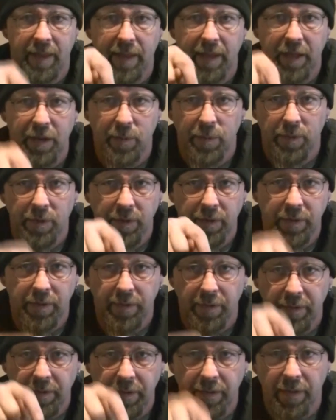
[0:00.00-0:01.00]
It would,
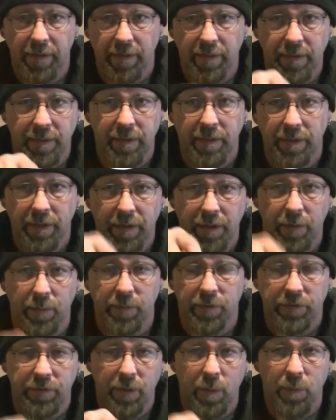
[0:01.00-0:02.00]
you know,
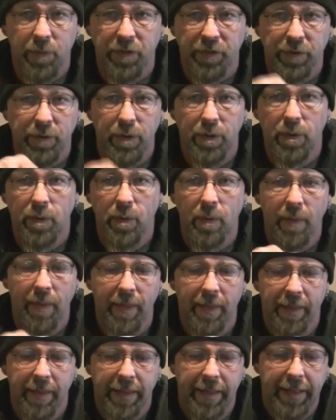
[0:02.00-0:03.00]
sew through,
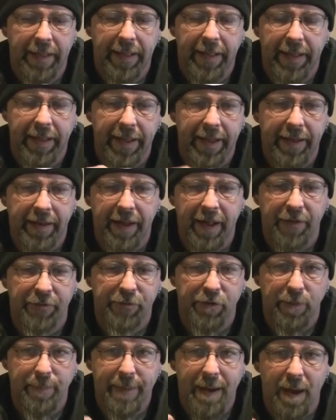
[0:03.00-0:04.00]
and
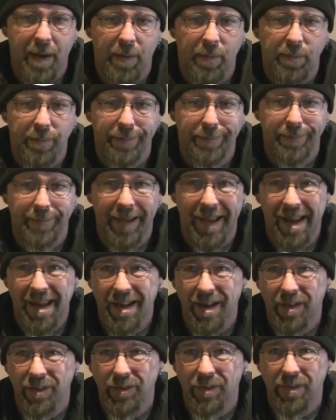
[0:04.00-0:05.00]
after about 8
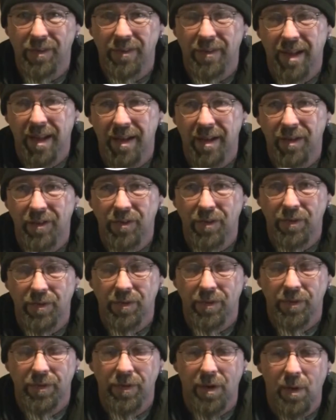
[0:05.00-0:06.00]
inches, 10 inches
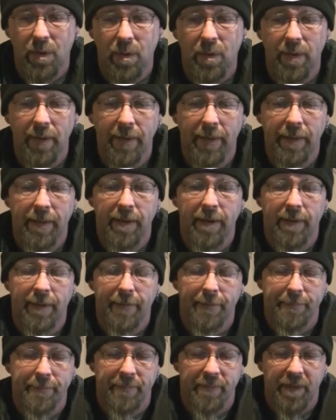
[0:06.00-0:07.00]
or so,
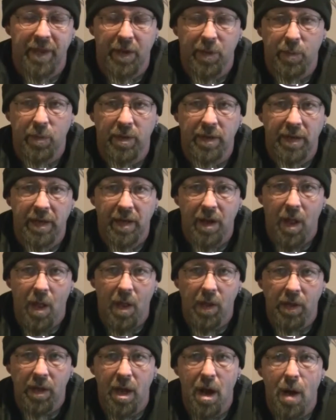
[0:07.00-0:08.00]
it would get
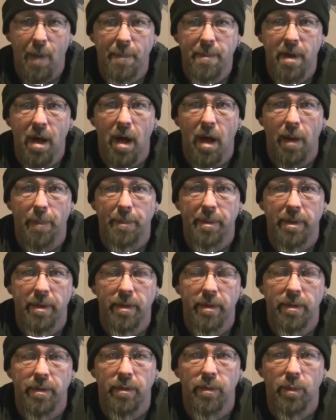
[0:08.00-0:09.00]
all gummed up
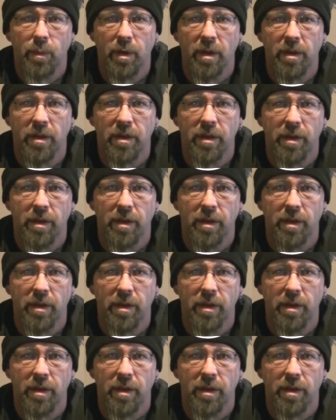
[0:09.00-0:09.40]
with